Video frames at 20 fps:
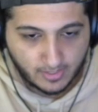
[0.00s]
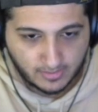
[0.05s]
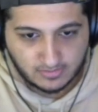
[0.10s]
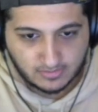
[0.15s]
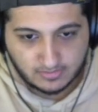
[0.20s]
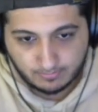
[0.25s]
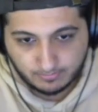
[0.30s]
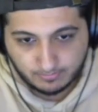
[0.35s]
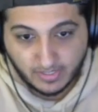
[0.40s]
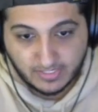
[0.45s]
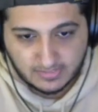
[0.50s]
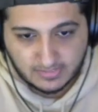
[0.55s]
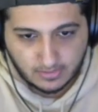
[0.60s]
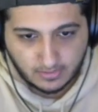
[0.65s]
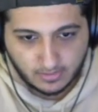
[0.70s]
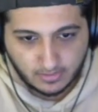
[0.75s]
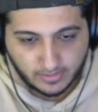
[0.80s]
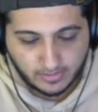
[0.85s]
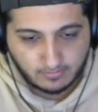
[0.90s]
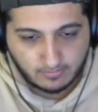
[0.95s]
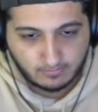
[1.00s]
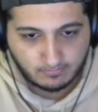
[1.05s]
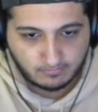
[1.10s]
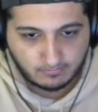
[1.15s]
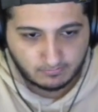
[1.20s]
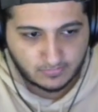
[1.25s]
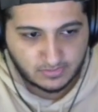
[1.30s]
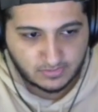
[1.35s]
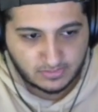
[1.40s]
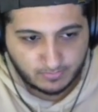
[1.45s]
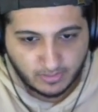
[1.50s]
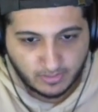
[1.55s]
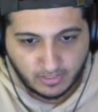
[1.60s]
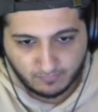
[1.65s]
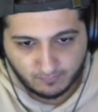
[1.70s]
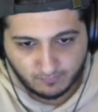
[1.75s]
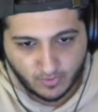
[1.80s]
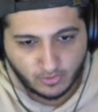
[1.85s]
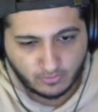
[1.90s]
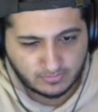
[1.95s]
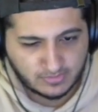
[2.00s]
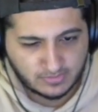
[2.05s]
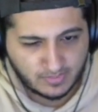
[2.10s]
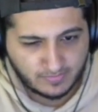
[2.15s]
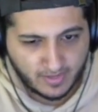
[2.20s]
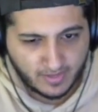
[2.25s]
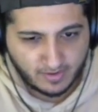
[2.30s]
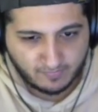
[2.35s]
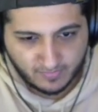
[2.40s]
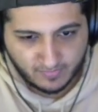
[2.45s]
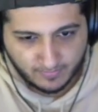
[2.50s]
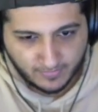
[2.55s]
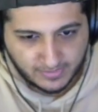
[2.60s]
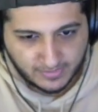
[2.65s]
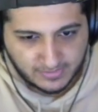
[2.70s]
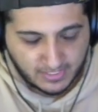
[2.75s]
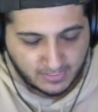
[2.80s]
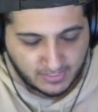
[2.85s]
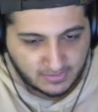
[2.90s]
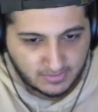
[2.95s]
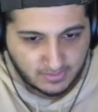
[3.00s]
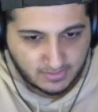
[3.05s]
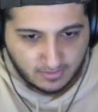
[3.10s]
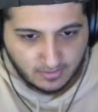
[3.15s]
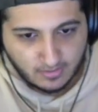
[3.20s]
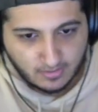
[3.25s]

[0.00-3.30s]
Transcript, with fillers: is basically like speaking volumes on that, if that makes sense.